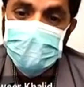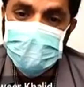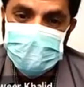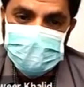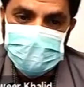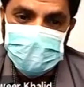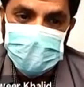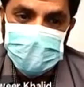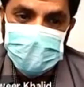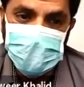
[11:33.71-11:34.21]

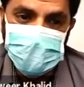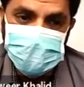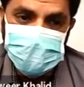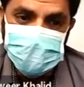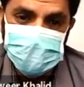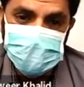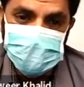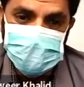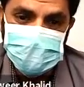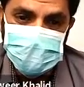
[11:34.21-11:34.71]
by
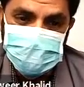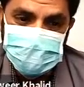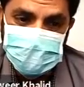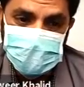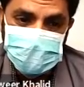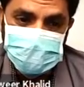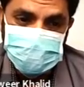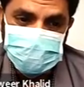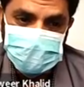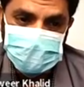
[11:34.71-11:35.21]
after the
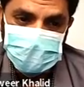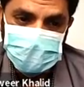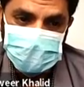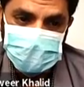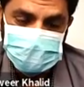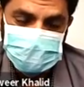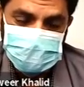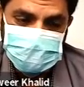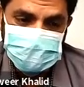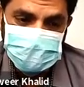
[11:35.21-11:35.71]
steps, that
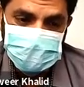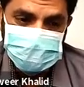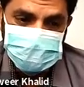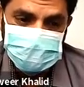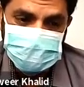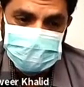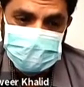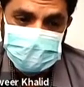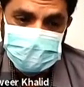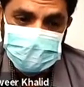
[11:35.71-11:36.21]
is
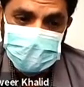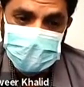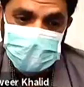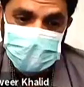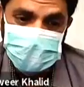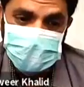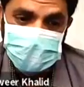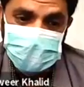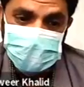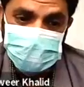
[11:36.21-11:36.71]
traversing
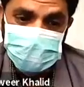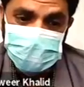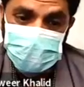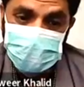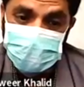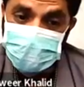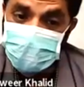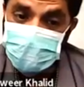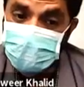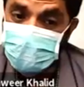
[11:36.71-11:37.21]
directly from
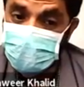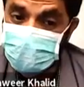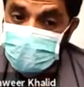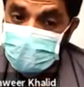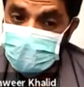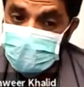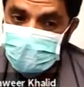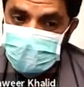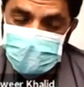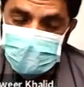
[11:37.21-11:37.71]
the portal
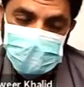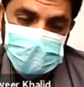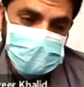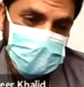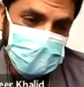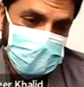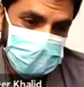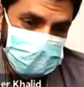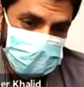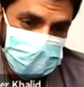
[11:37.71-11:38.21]
vein to the
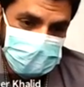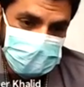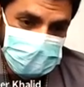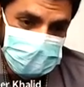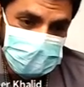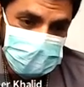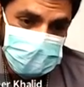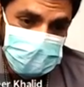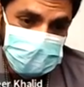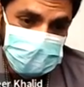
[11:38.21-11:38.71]
hepatic
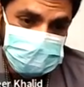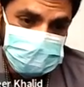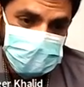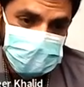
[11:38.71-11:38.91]
vein.